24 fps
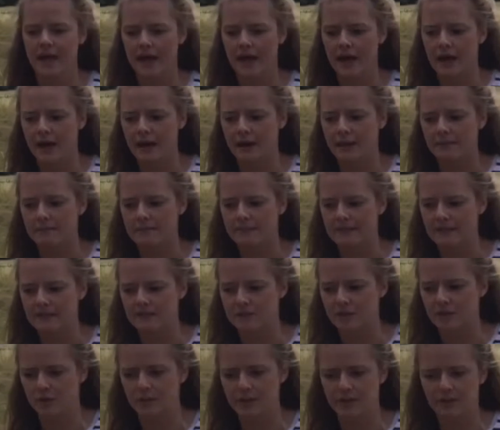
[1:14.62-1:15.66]
Um,
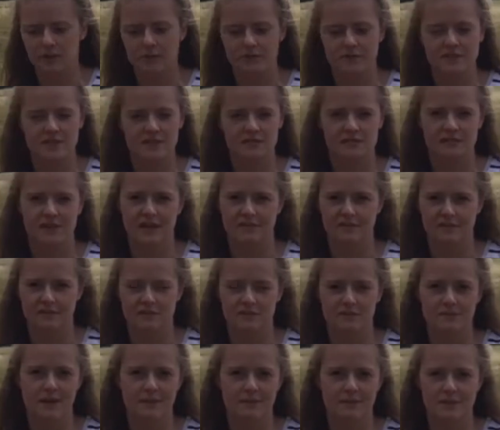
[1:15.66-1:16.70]
so we can offer different levels
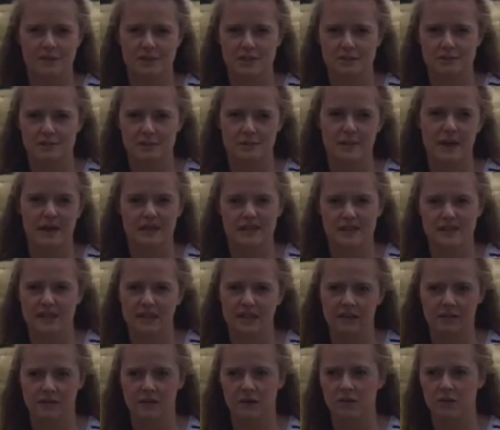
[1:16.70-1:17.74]
of membership
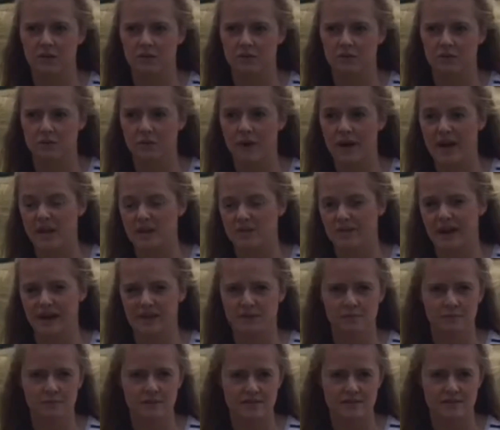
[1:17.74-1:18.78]
depending on where you're at
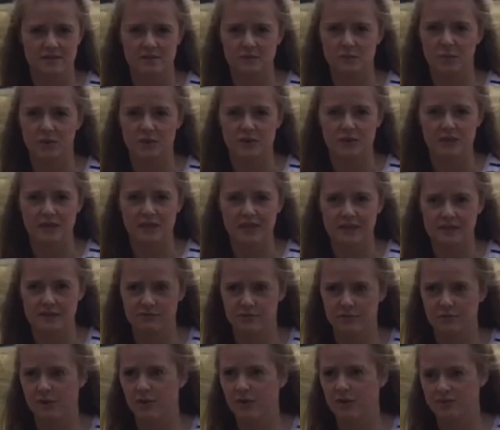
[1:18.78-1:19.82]
in your business, what you need,
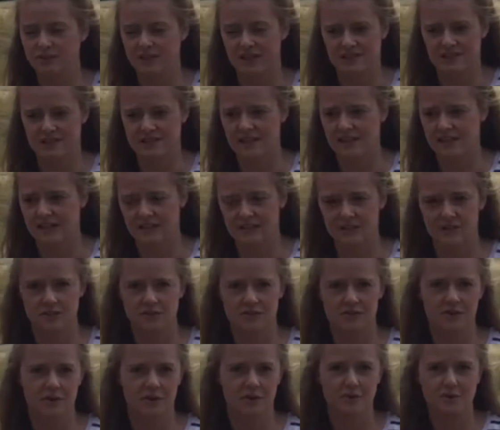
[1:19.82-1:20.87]
from hot desking to
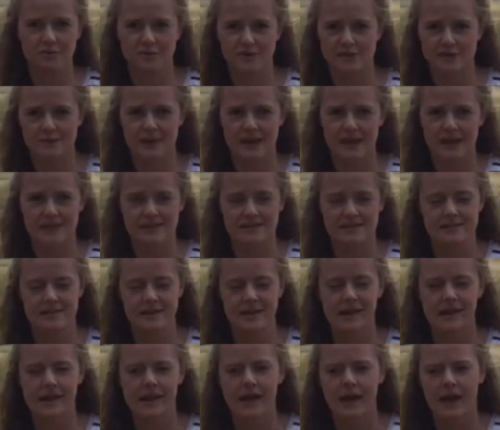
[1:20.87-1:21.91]
your own office space,
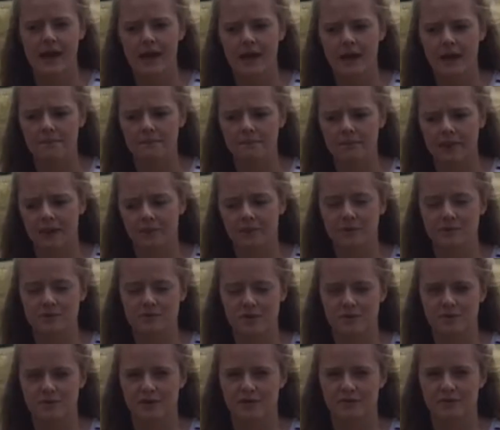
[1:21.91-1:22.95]
um, and we
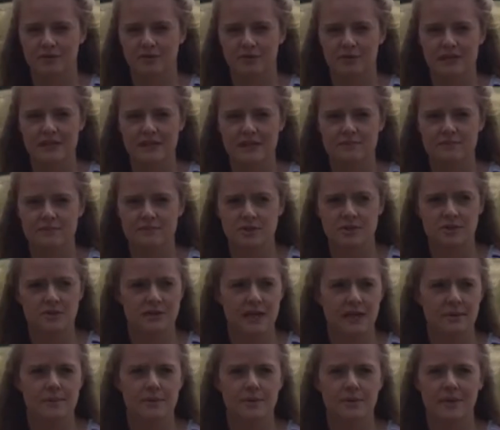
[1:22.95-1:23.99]
also run free
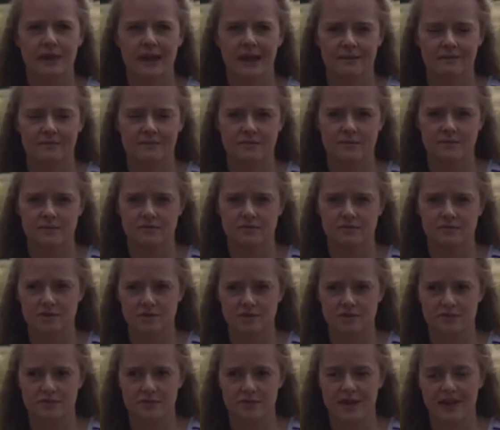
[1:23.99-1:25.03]
two-day boot camps
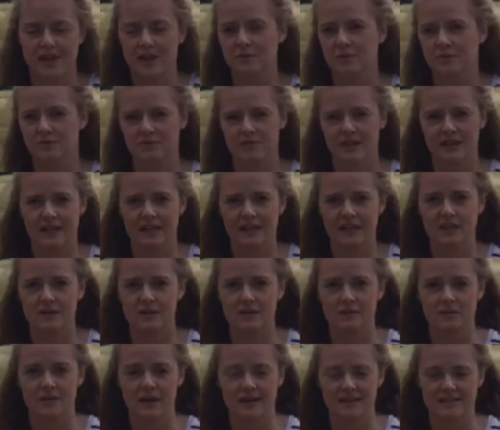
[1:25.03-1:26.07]
just for anyone really
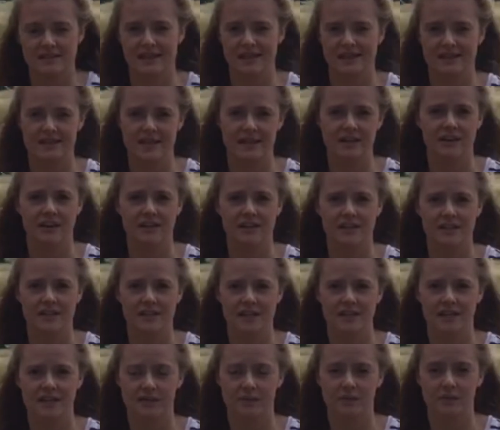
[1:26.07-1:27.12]
who has an ag tech
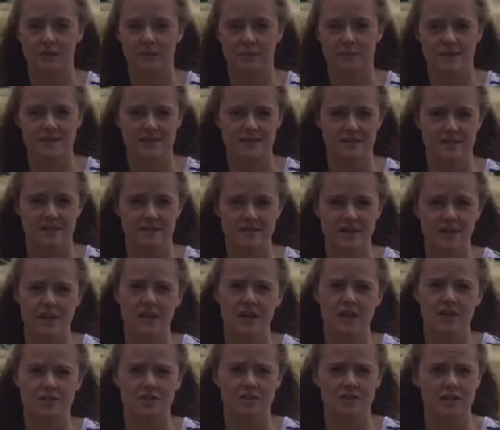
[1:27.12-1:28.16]
idea or a business,
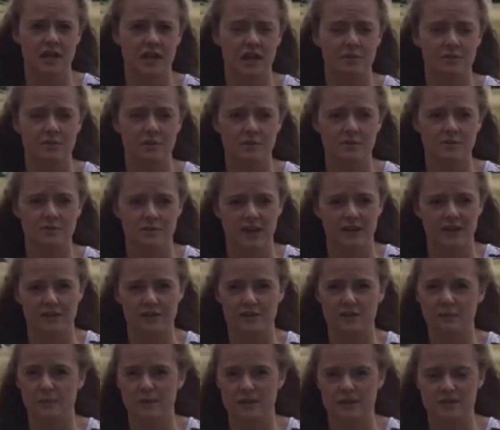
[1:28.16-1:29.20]
just to help you
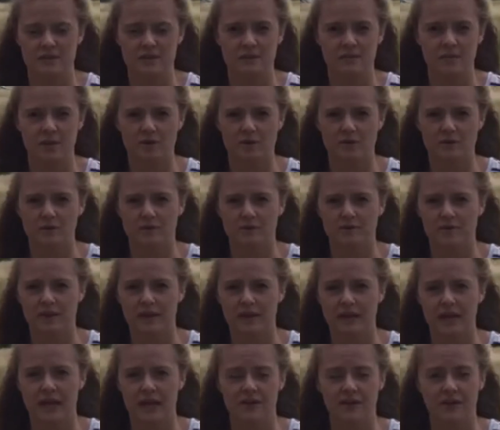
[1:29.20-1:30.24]
strengthen your business model
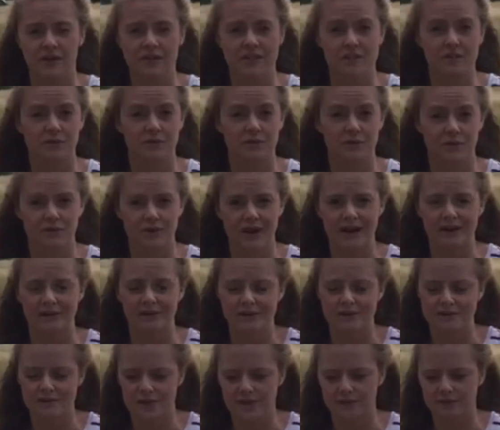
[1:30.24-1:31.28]
and get your idea off the
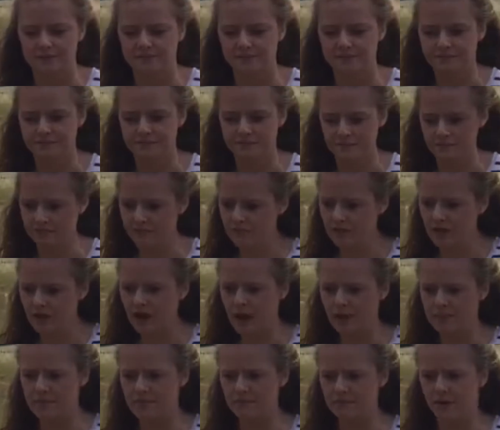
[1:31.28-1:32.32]
ground. So
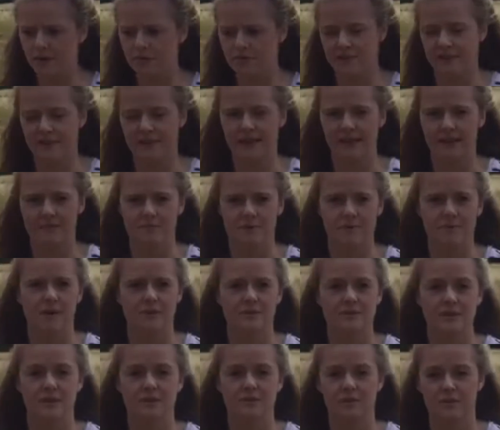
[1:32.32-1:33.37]
I'm involved in that and
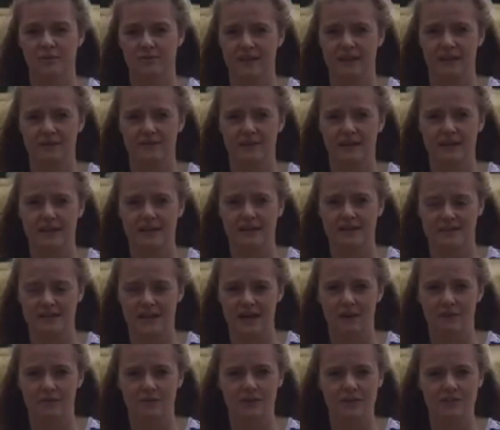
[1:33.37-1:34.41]
promoting all of that really as an
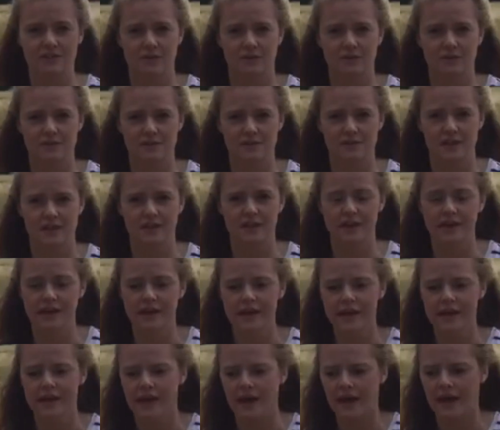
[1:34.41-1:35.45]
outreach officer.
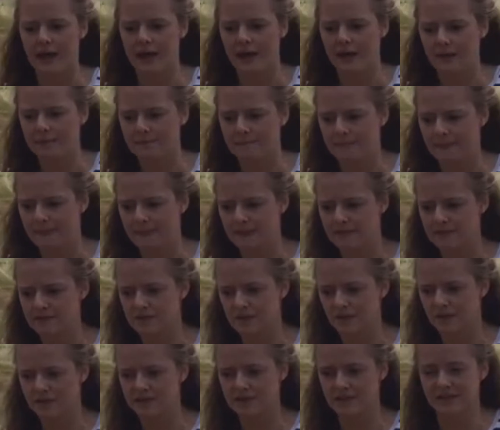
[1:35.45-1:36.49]
Um,
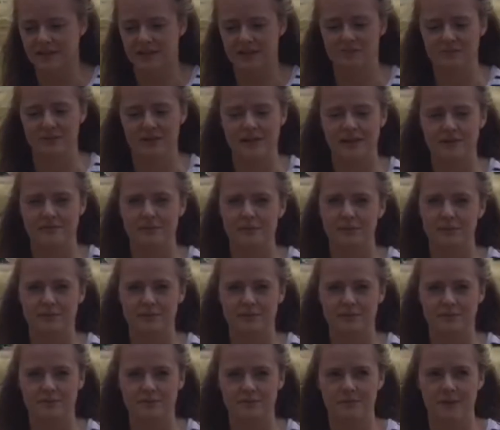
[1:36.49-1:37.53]
so I think that is really
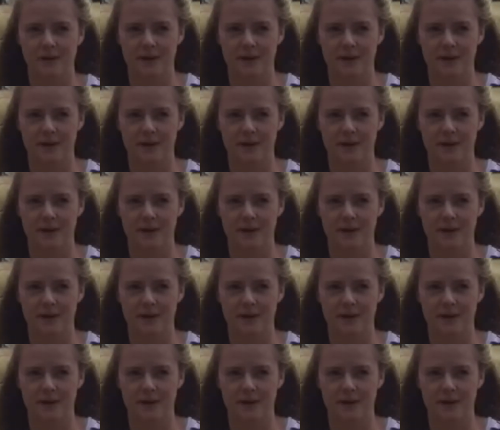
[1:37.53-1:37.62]
important.